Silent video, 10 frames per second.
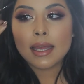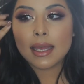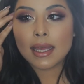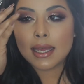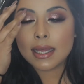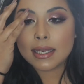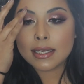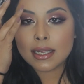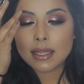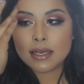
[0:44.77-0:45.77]
And
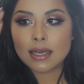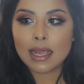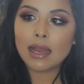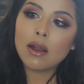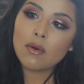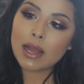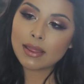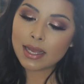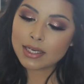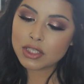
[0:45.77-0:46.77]
now
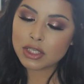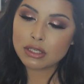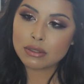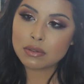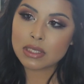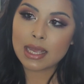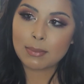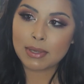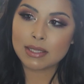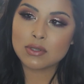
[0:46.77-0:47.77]
I like to use
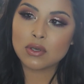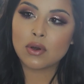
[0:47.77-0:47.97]
a pencil.